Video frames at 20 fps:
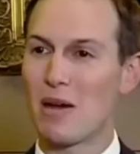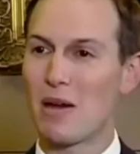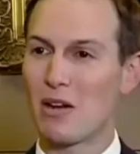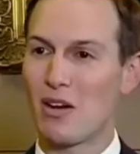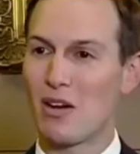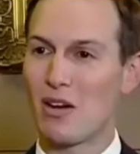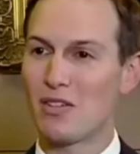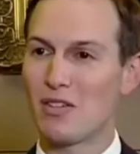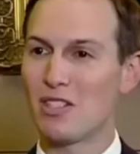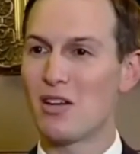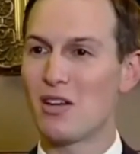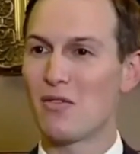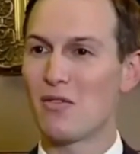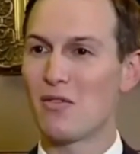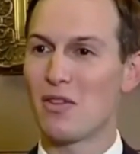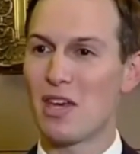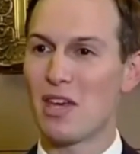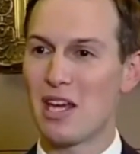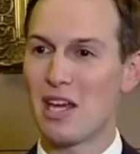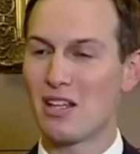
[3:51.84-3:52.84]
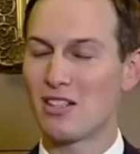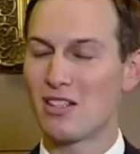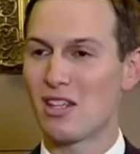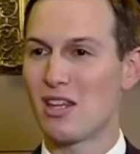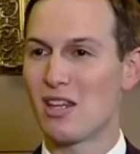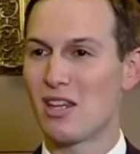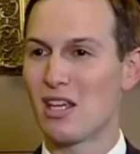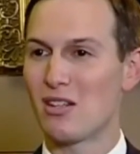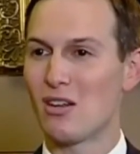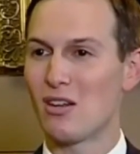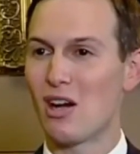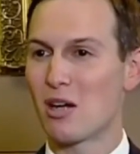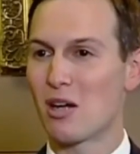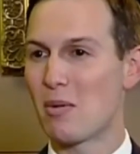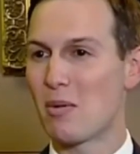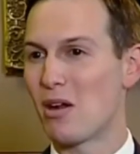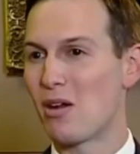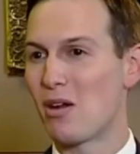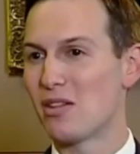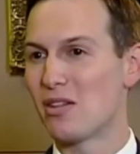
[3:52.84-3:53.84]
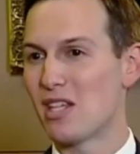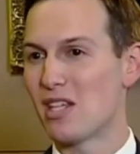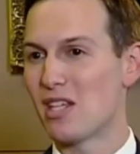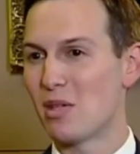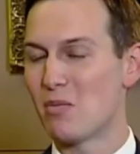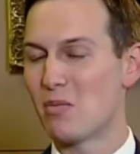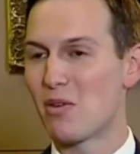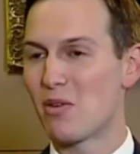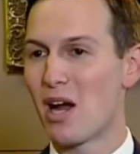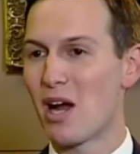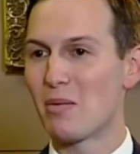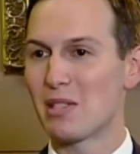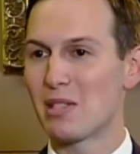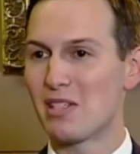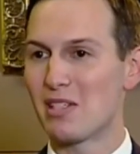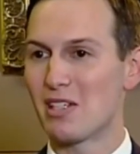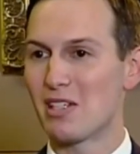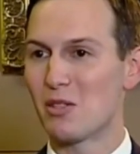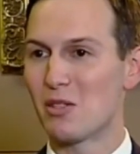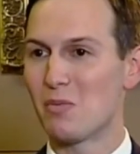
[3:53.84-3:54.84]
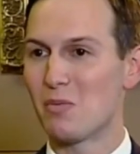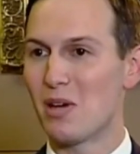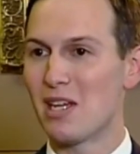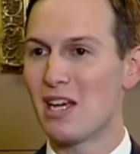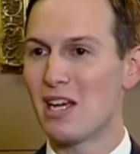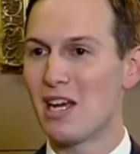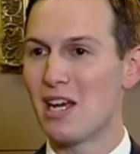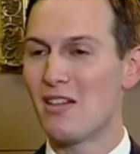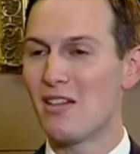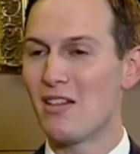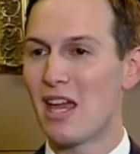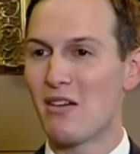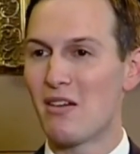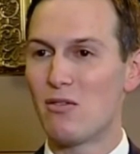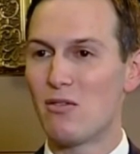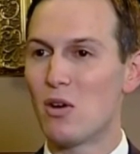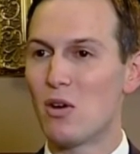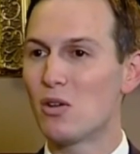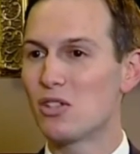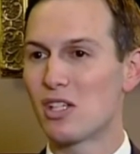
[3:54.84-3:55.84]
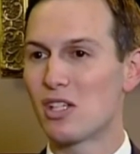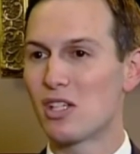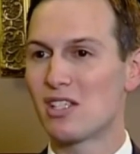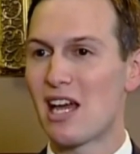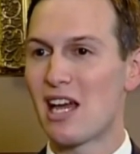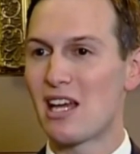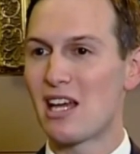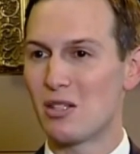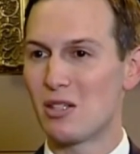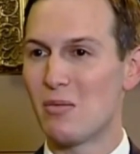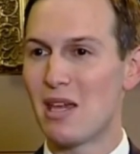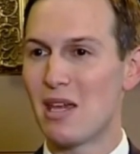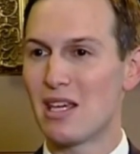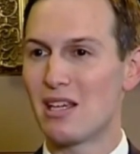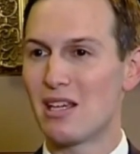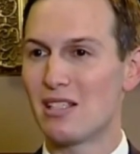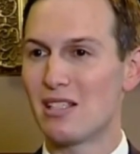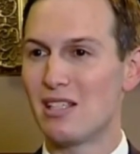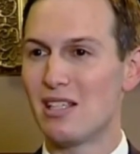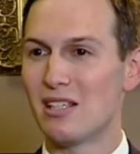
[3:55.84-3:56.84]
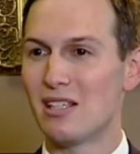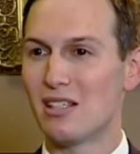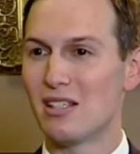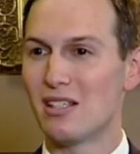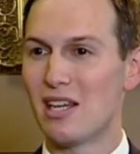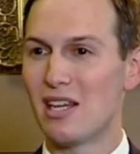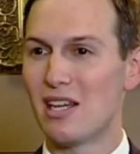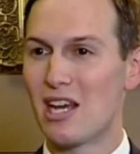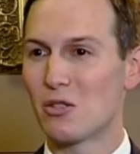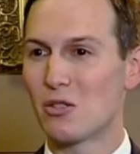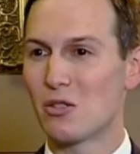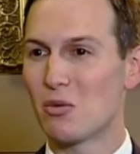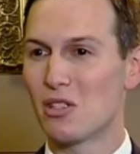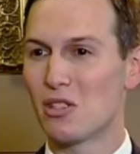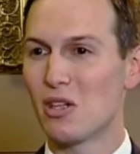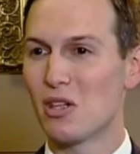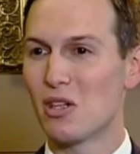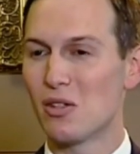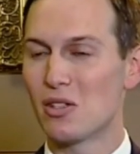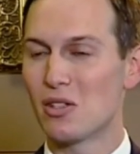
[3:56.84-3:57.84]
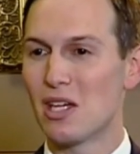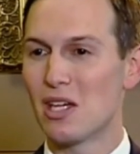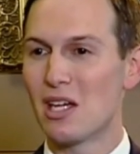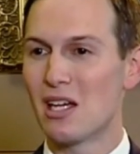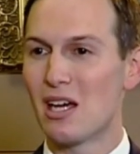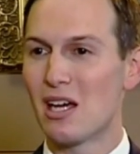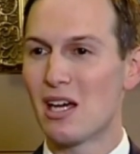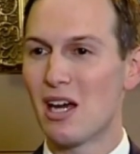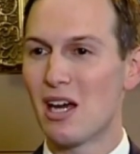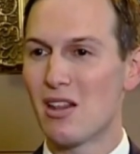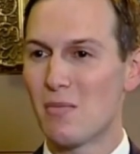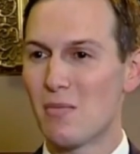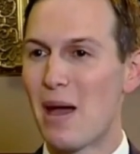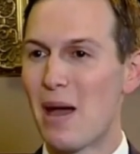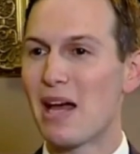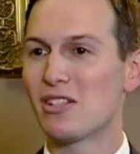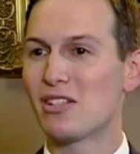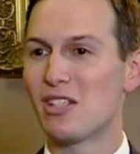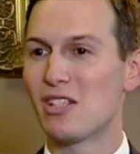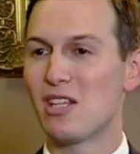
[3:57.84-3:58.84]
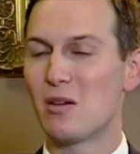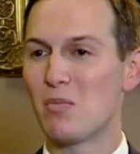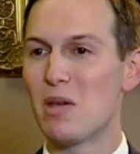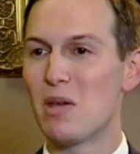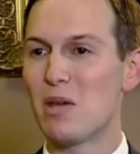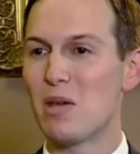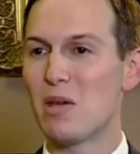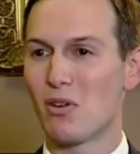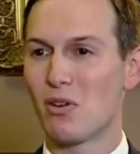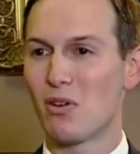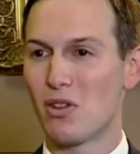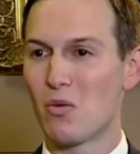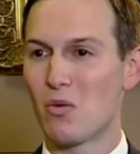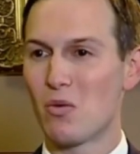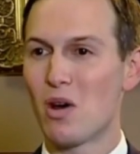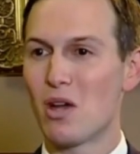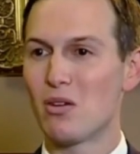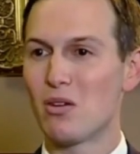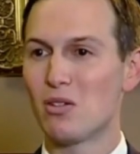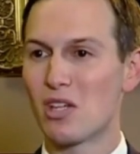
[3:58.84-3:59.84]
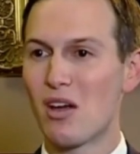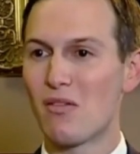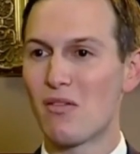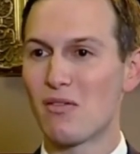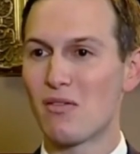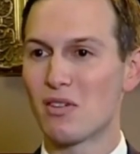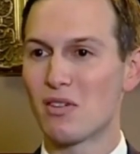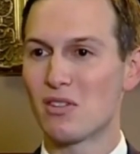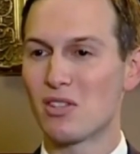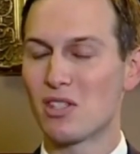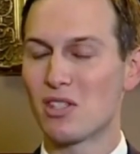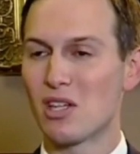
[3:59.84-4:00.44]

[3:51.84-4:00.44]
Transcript: about all these different things, and they talk about all these empty promises, but they have no success in making a deal. And as a result, the Palestinian people are the one who suffered.